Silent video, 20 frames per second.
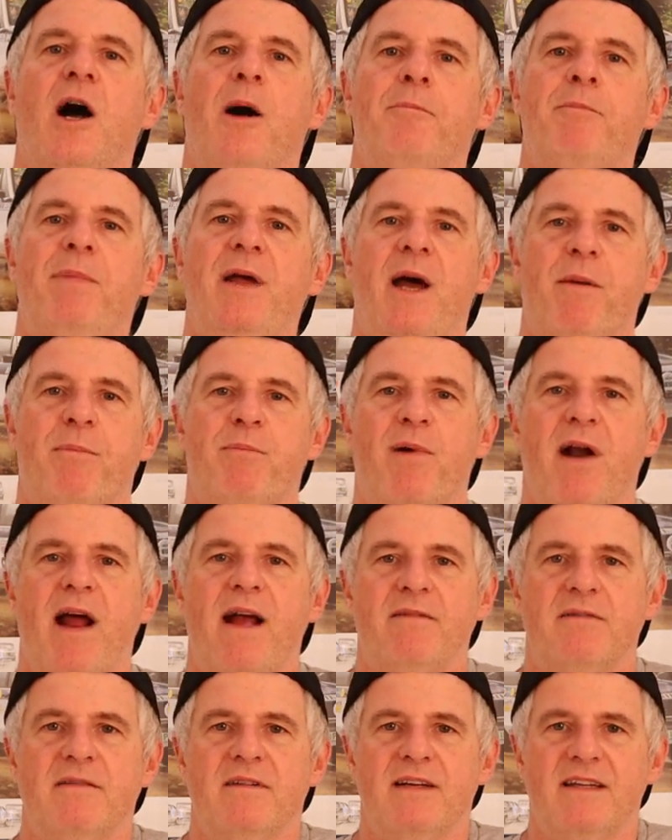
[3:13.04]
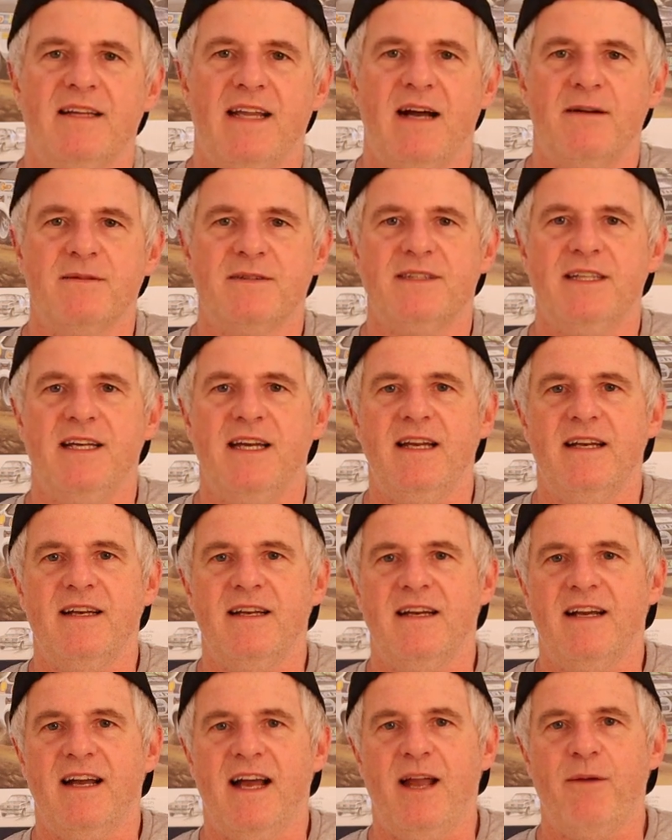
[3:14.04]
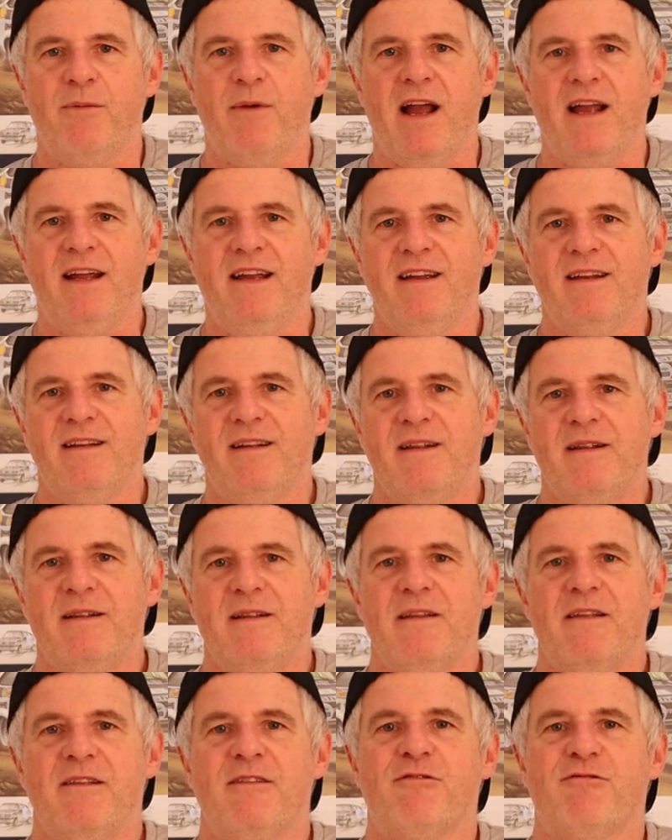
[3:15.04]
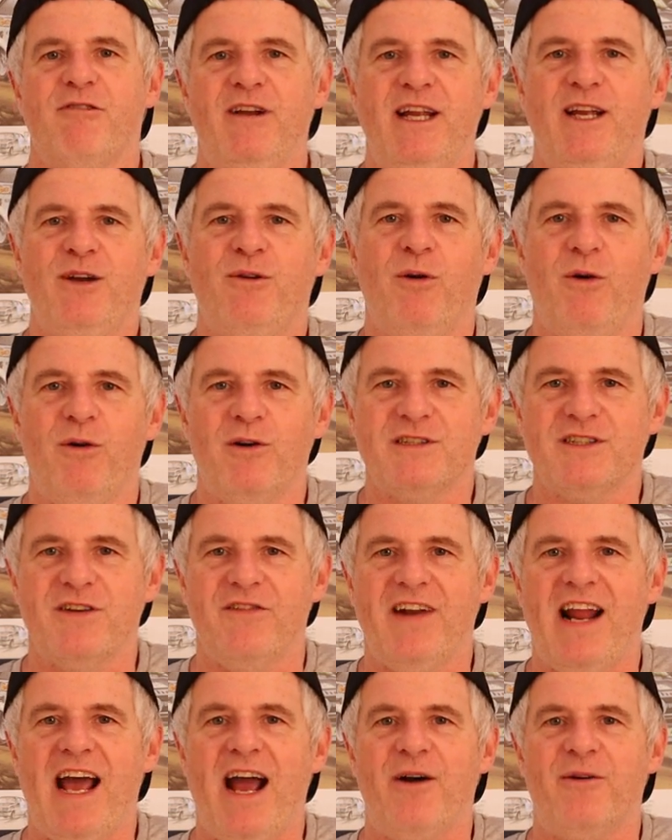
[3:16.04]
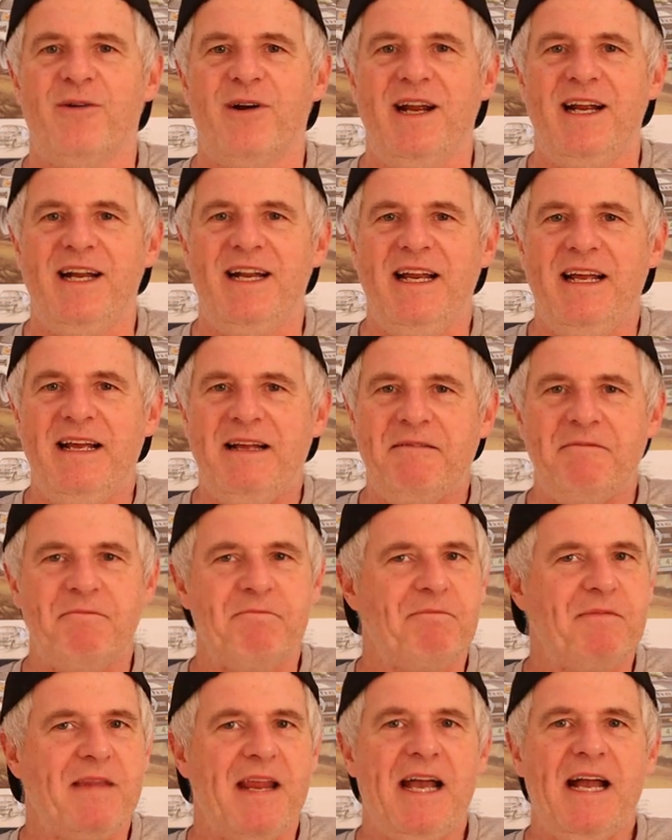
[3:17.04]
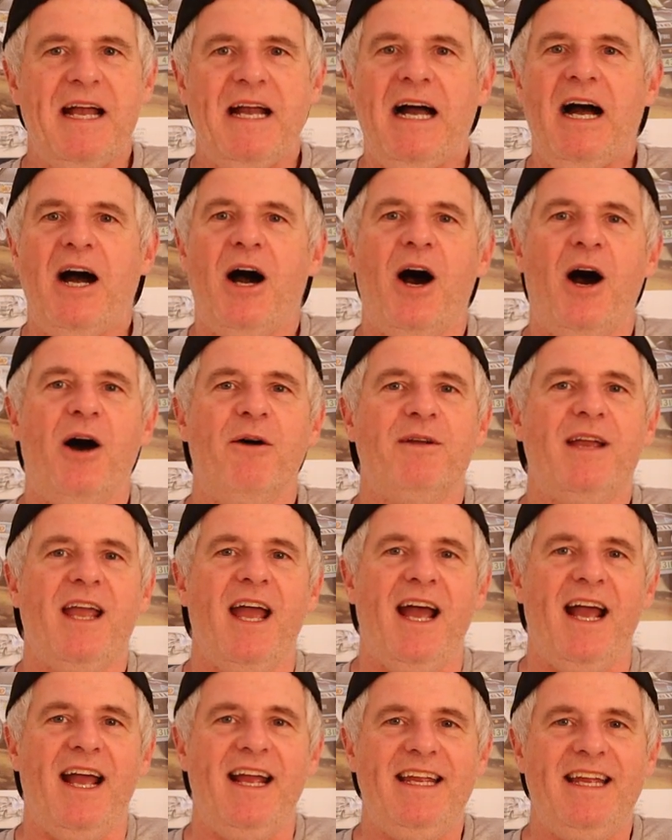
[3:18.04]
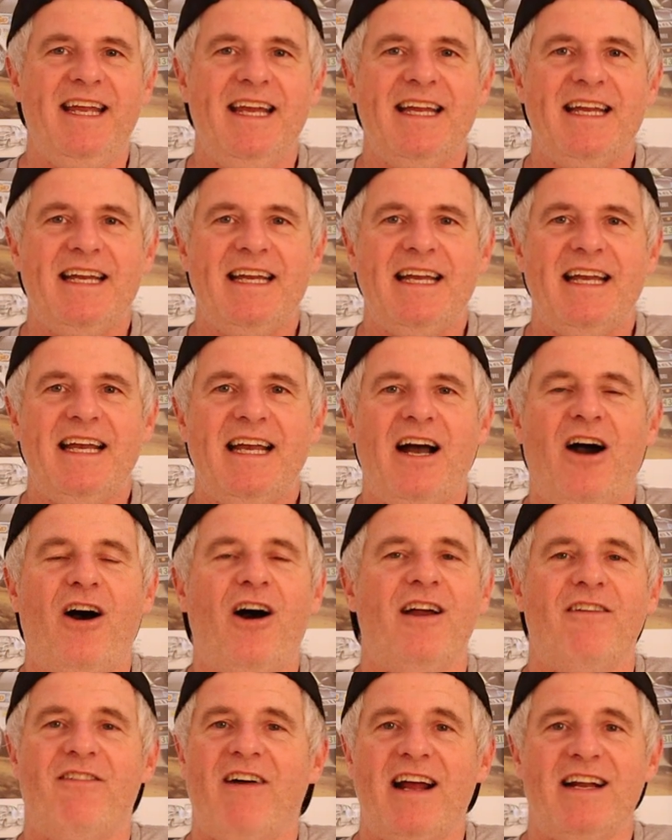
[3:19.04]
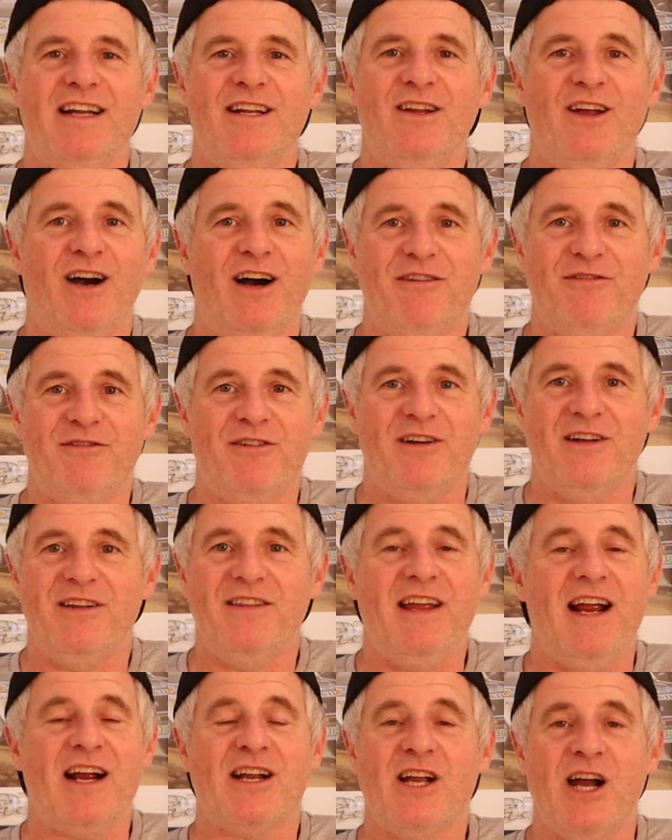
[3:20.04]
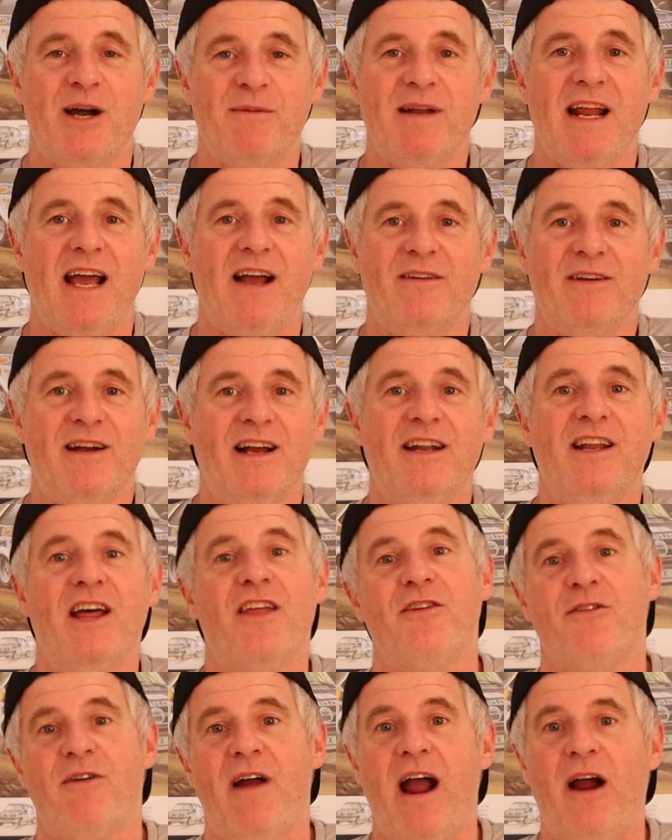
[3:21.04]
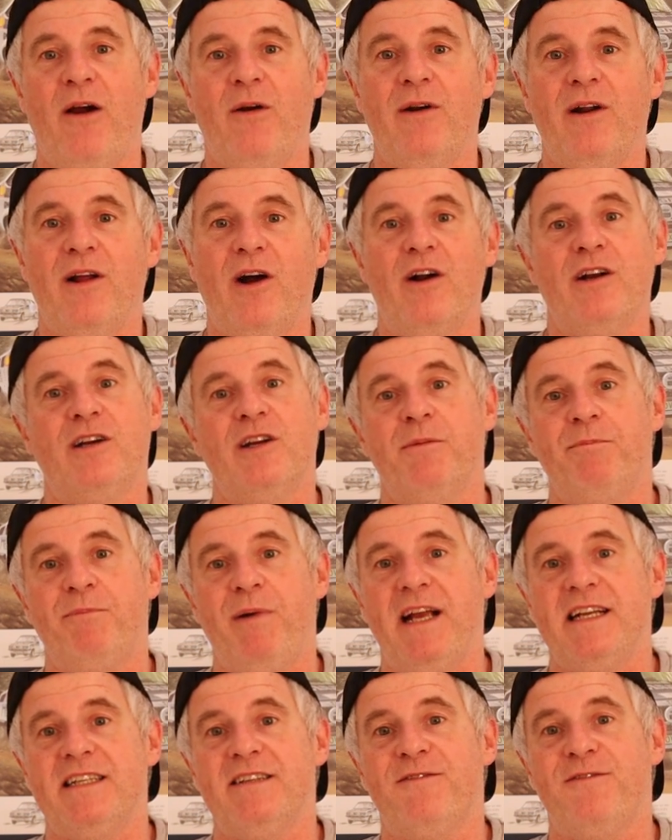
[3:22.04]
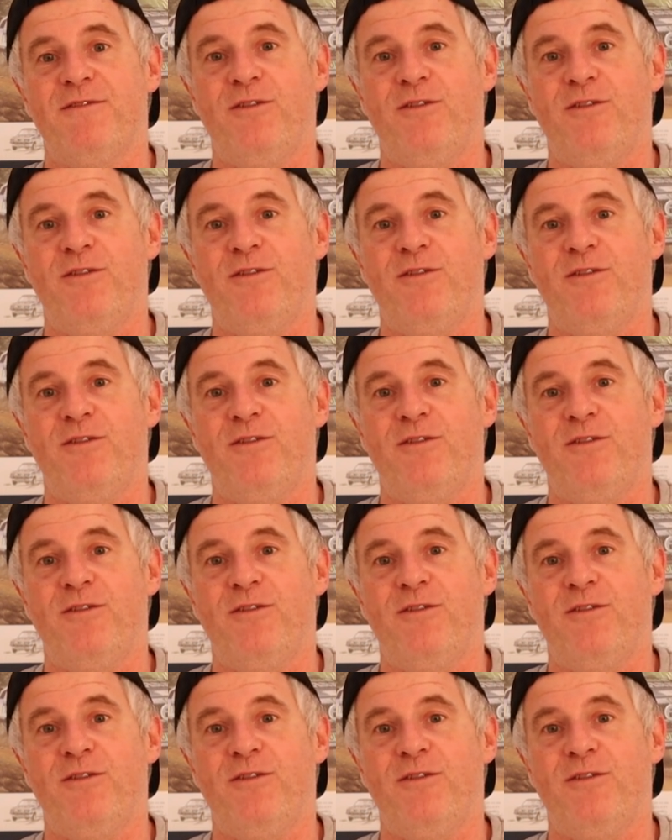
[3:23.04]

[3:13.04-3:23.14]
a bit of brown, and that was it. Anyway, 3/4 of an hour in. Okay, I've had enough. They're coming out. Another hour, I could have baked a